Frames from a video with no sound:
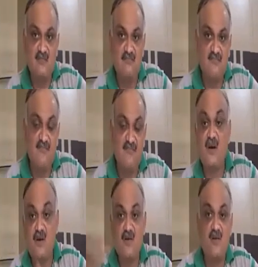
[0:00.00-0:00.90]
Even
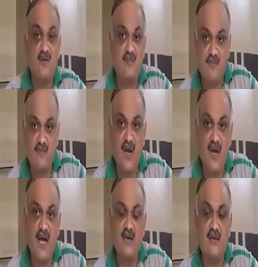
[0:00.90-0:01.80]
we
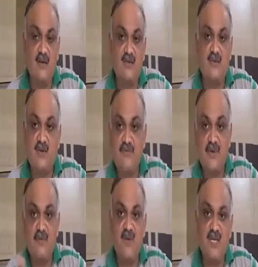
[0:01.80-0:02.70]
all, I
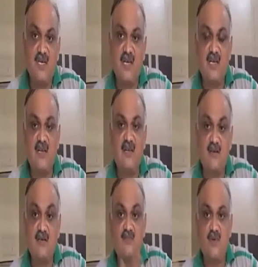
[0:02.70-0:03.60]
also, everybody
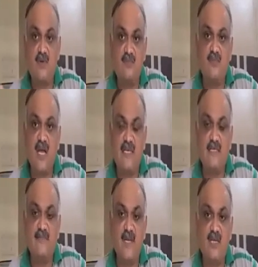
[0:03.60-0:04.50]
can learn
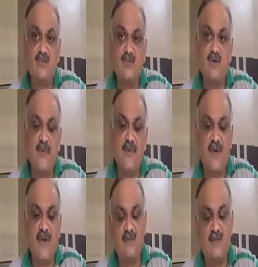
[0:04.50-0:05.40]
from
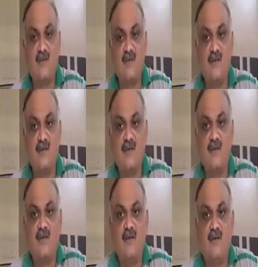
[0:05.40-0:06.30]
experienced homeopath,
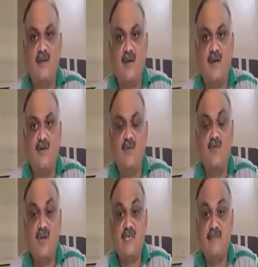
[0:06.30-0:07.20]

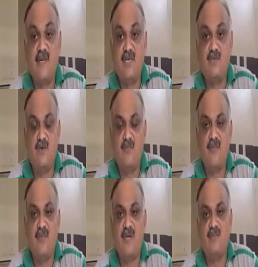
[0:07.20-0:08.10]
from good
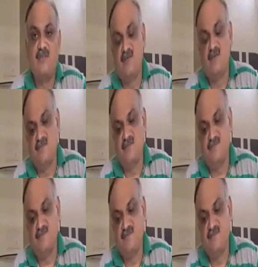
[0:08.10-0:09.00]
experienced homeopath.
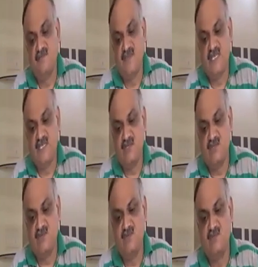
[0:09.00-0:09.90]

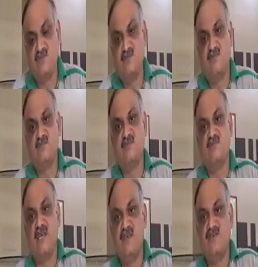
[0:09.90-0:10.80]
So,
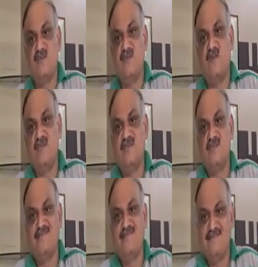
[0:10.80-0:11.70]
thank you so
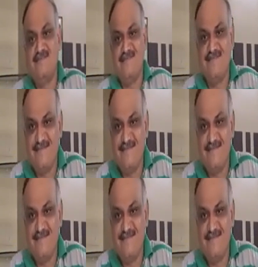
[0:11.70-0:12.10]
much.